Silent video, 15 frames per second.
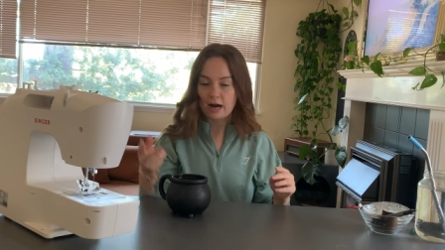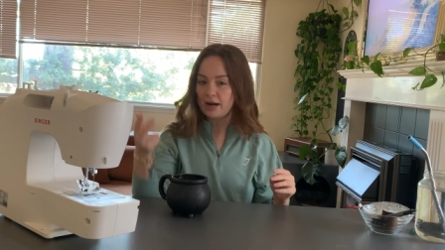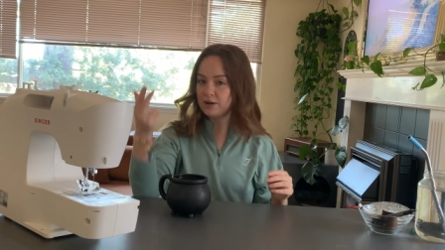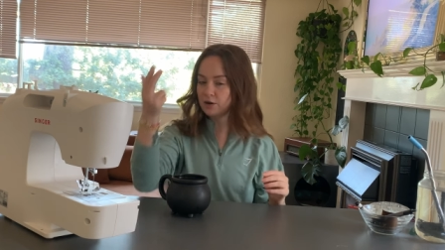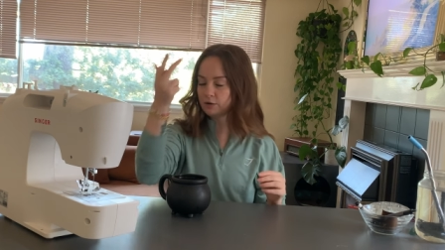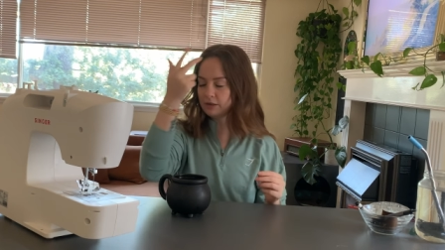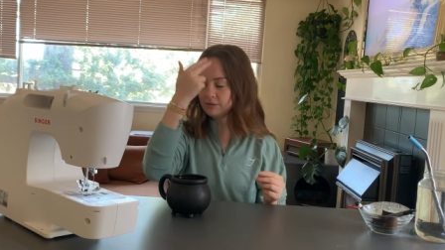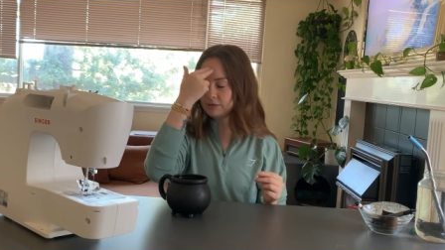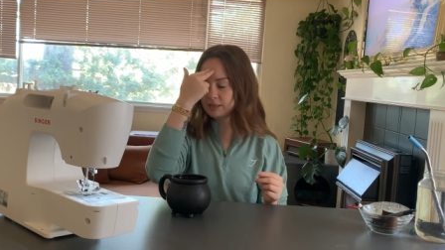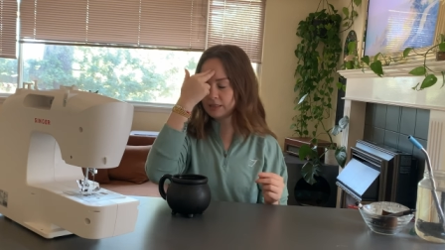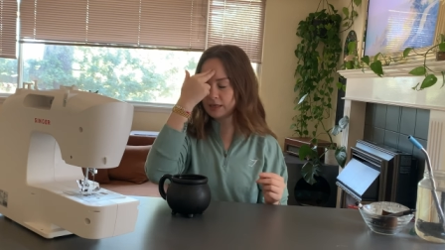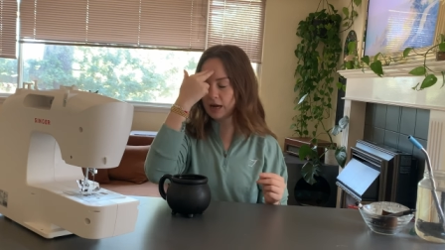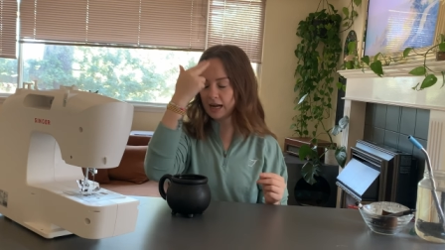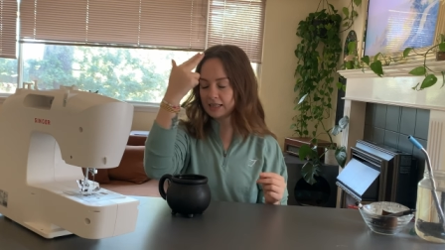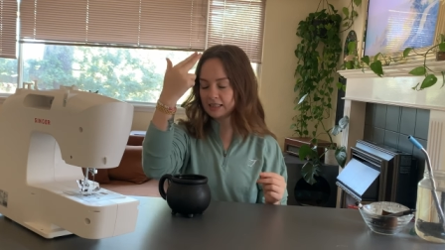I
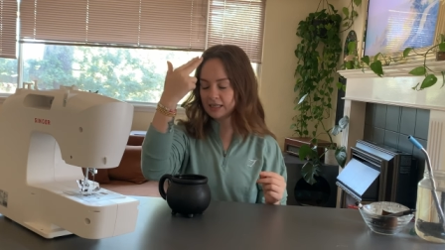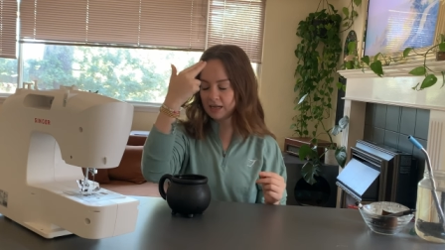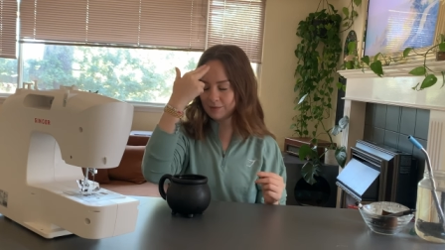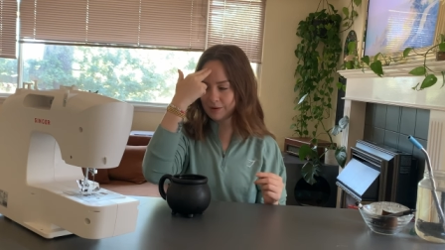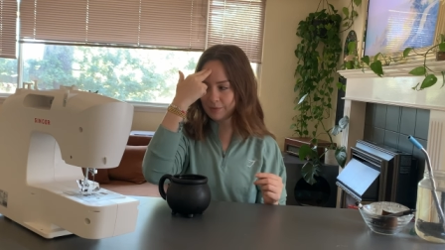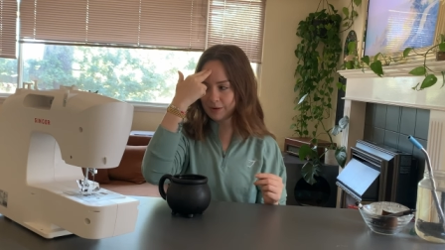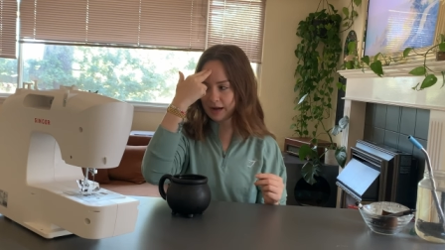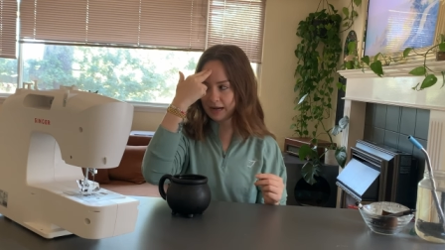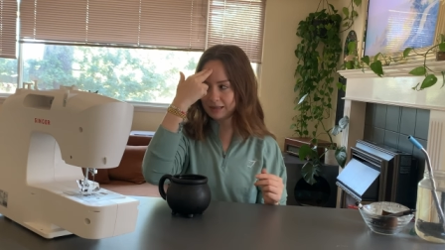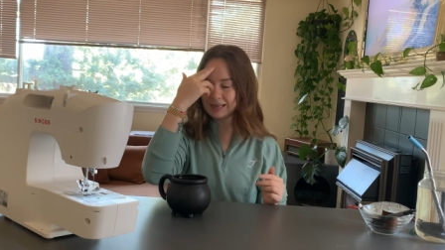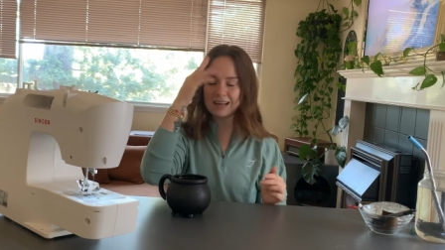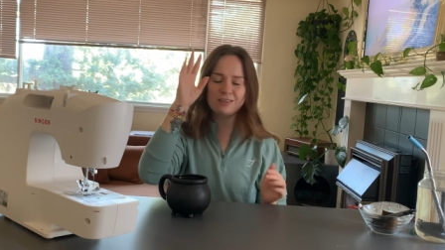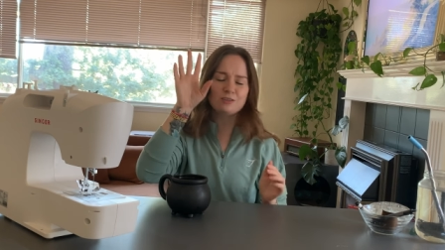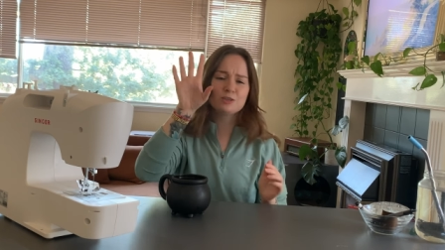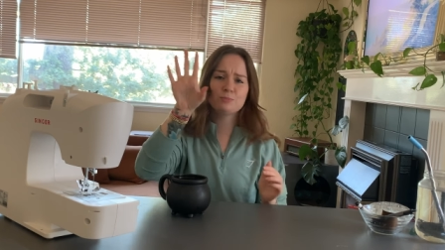noticed, I see it in my mind,
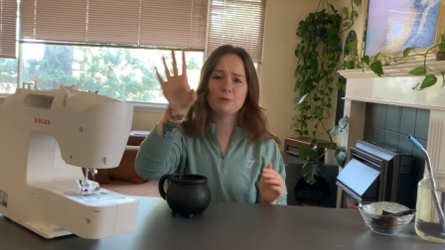and there's